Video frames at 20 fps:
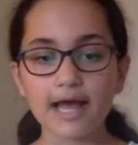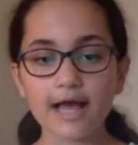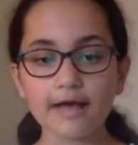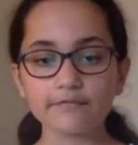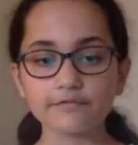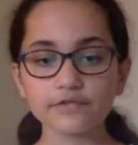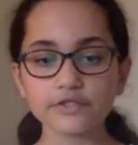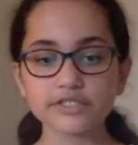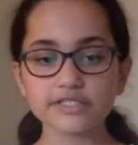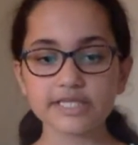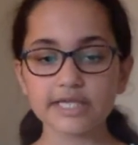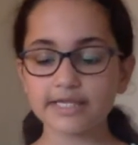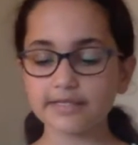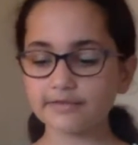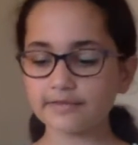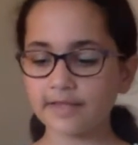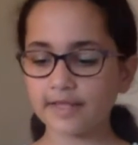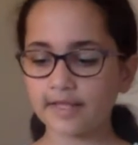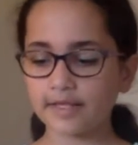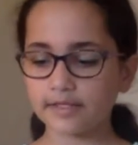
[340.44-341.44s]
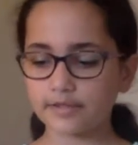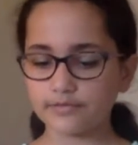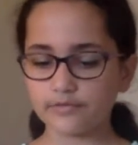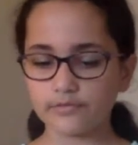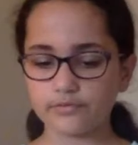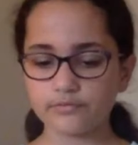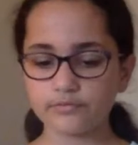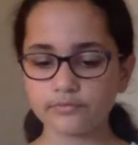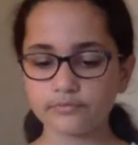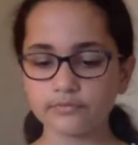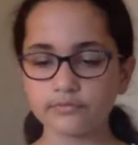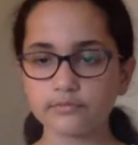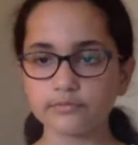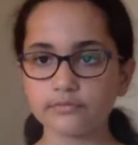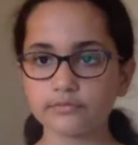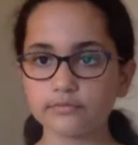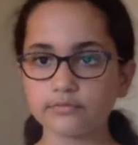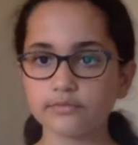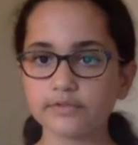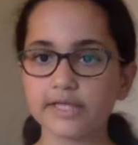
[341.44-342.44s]
After saying thank you,
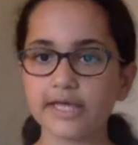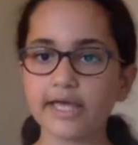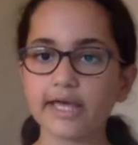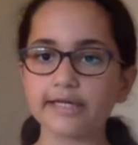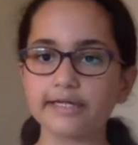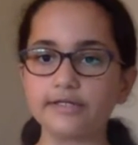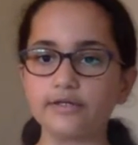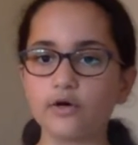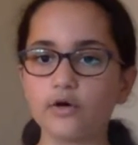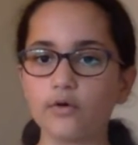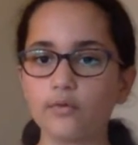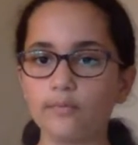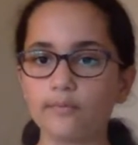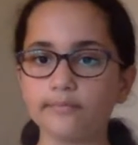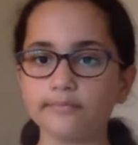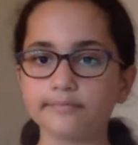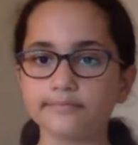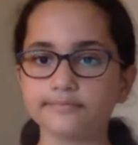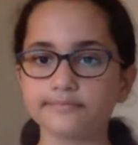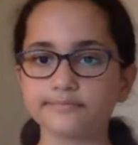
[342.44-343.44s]
they headed home.